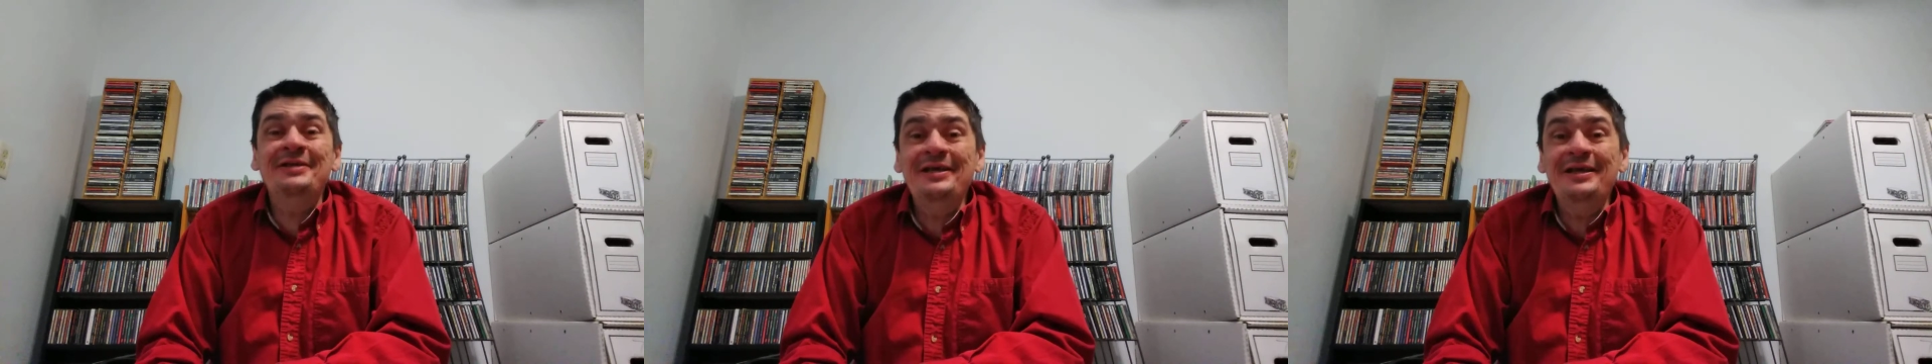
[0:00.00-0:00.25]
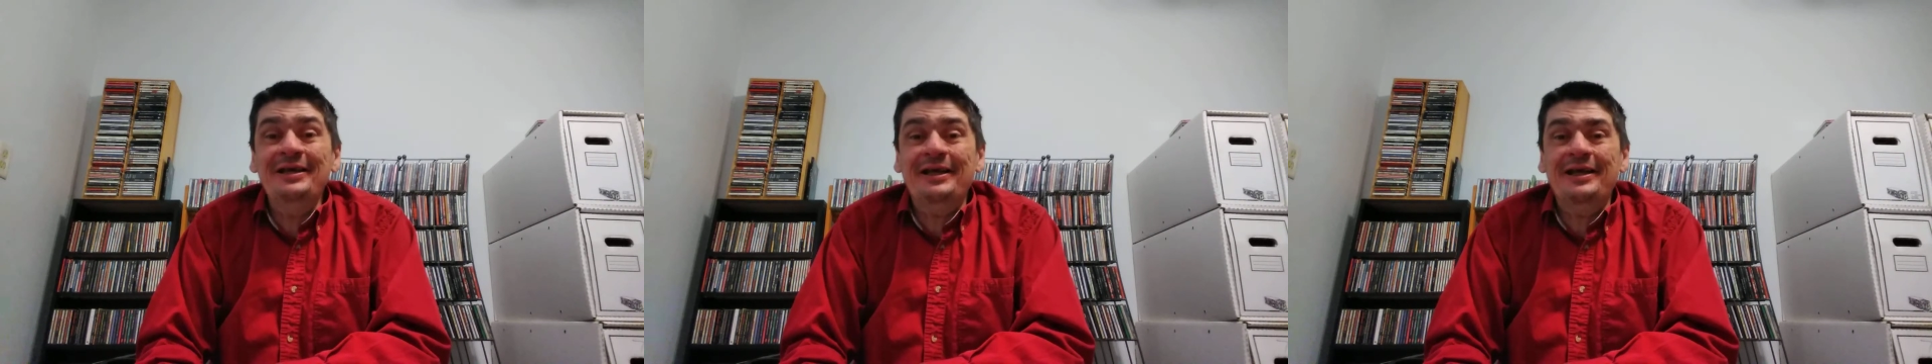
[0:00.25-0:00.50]

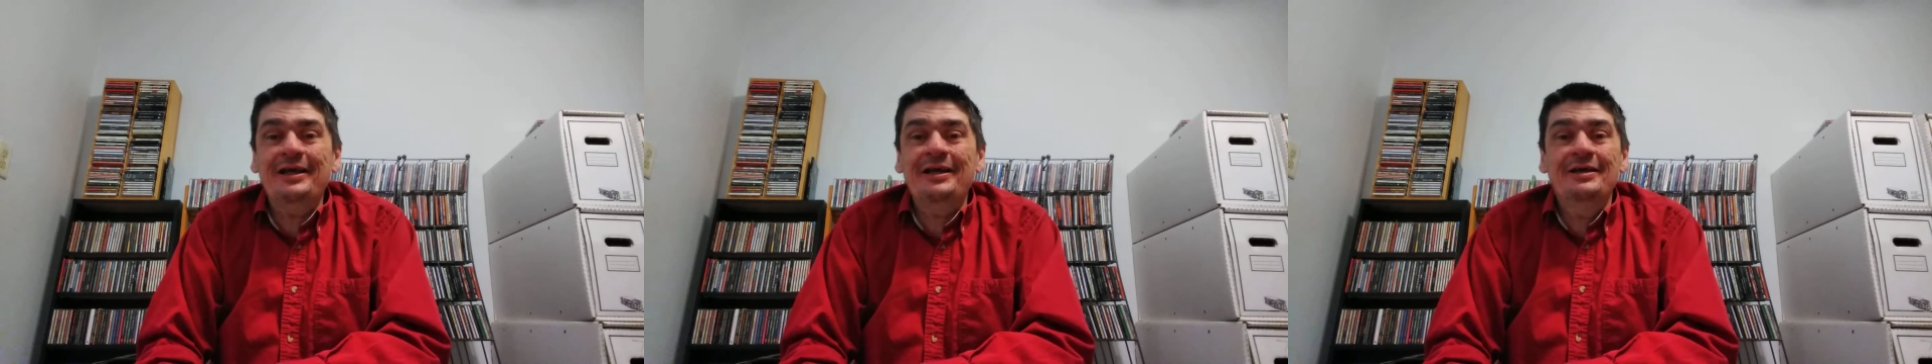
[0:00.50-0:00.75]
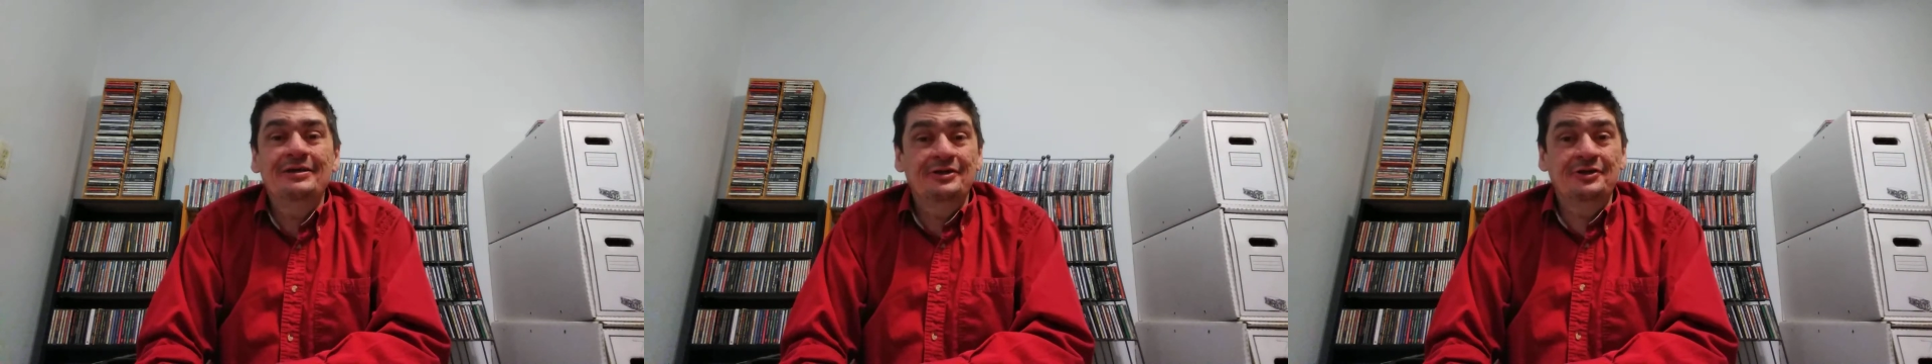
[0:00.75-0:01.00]

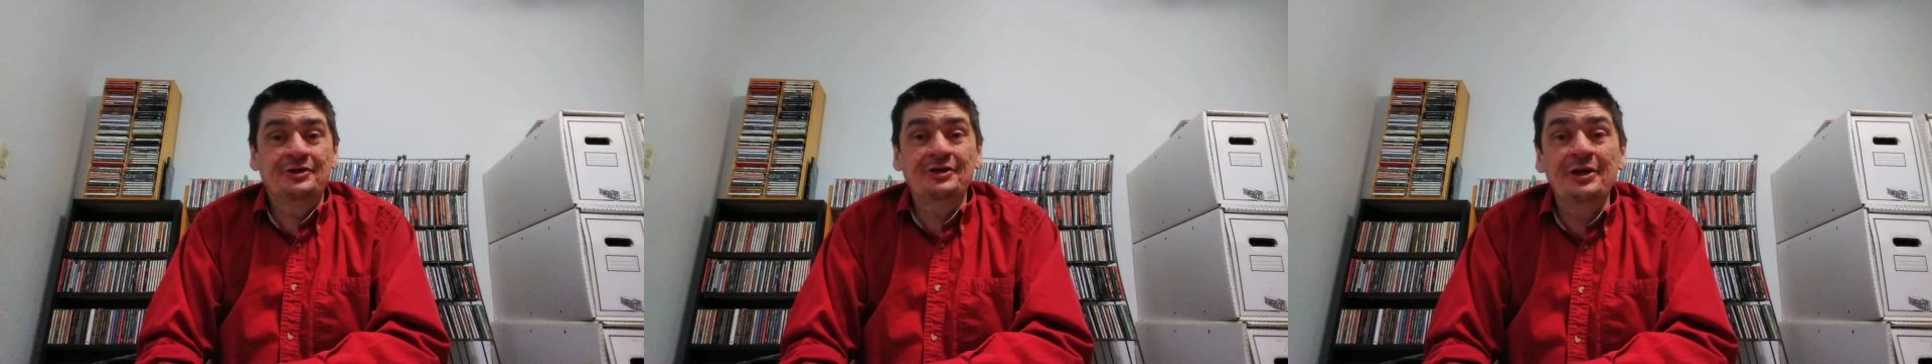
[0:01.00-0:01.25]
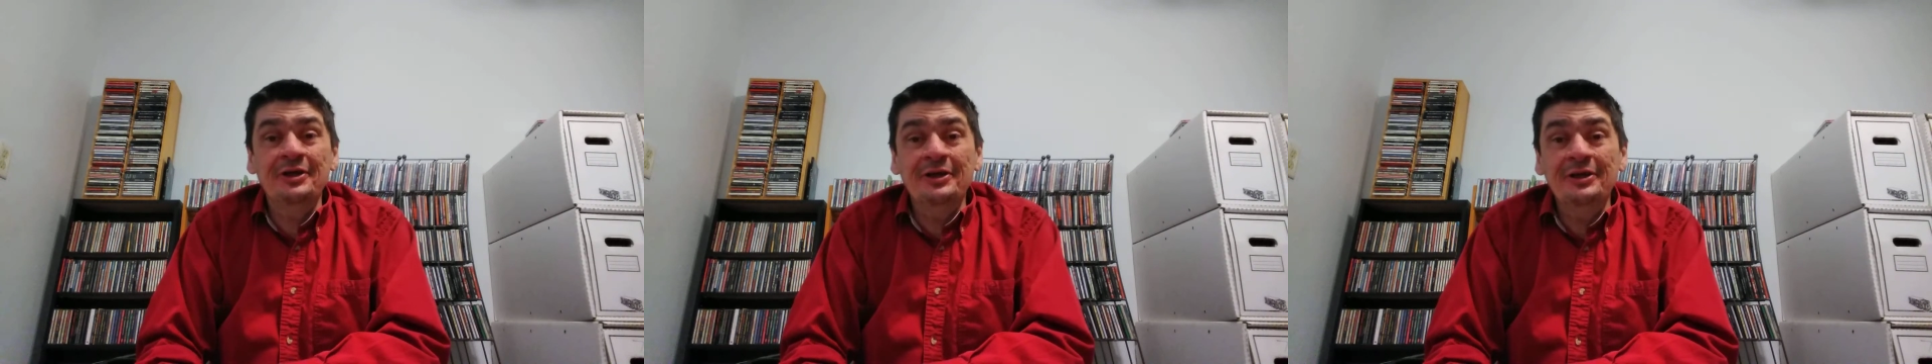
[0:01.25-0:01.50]

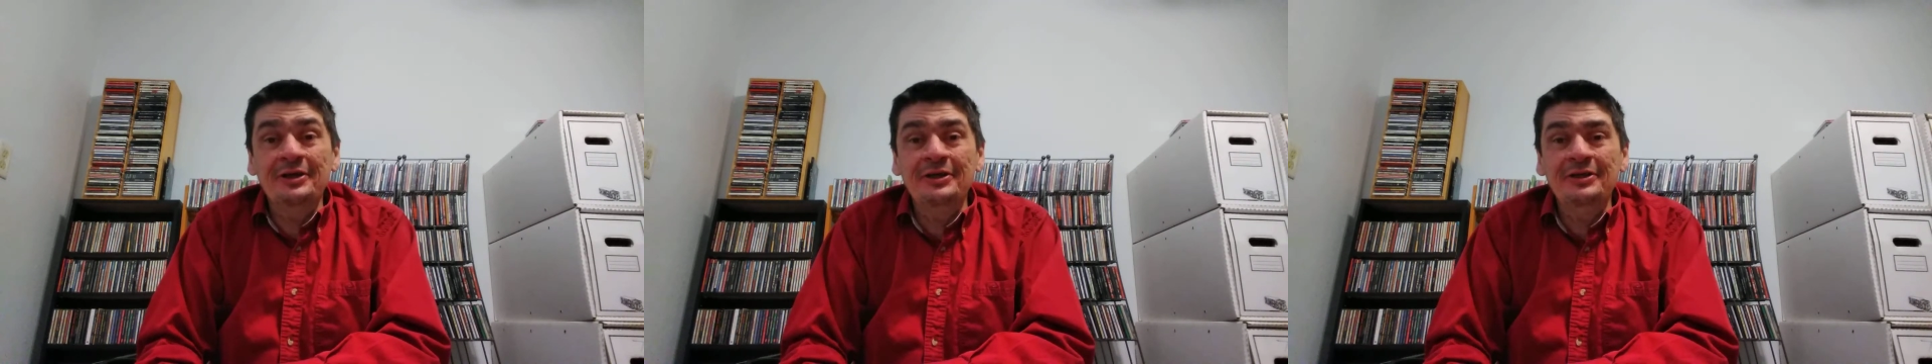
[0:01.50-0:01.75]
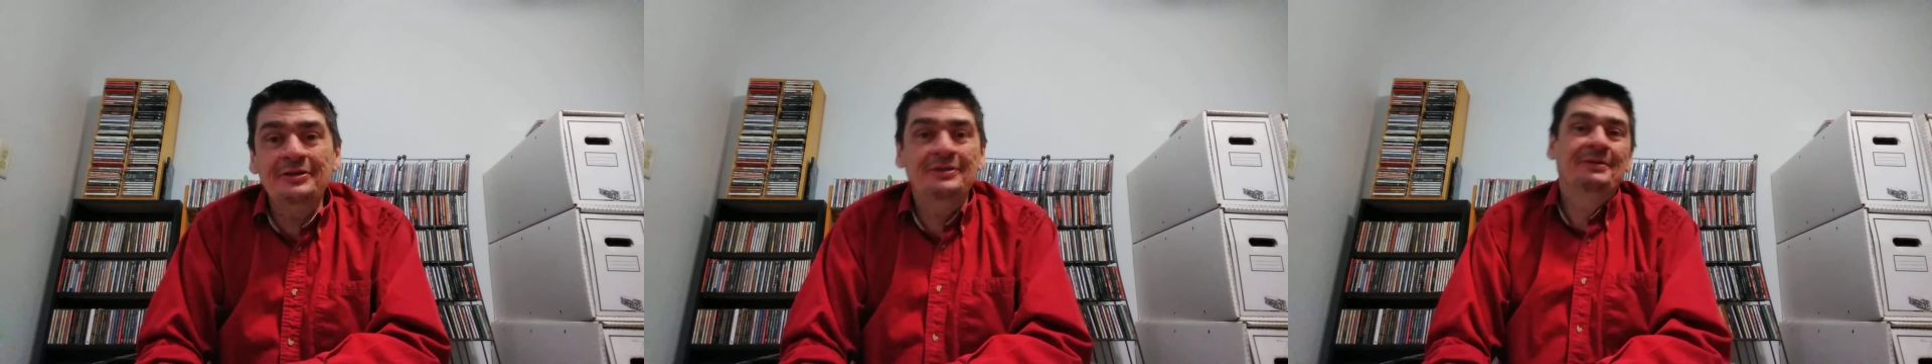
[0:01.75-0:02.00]

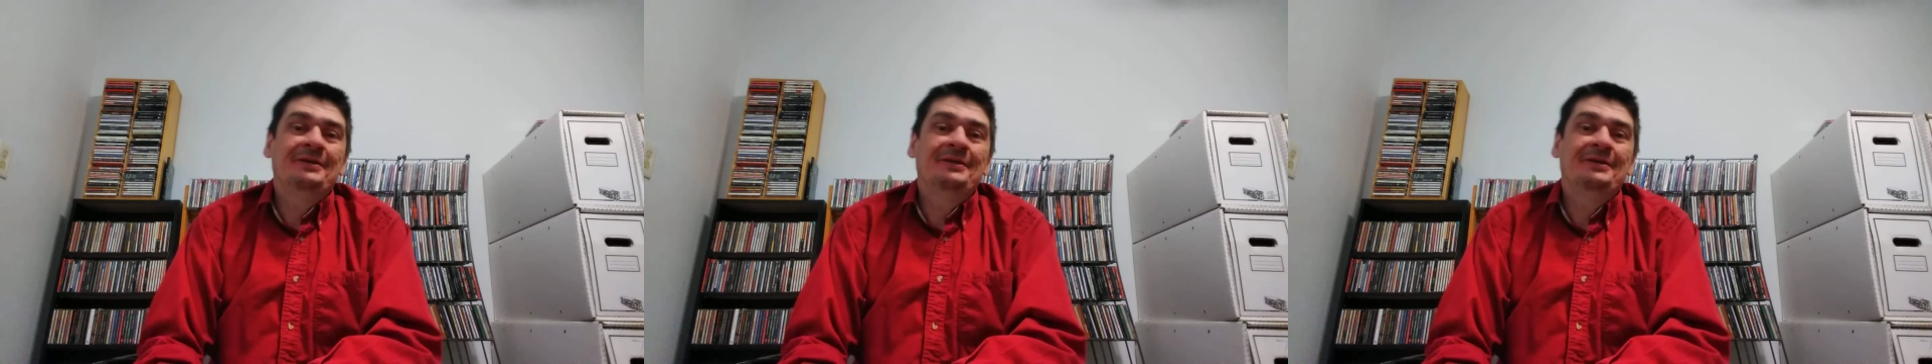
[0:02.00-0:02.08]
diction."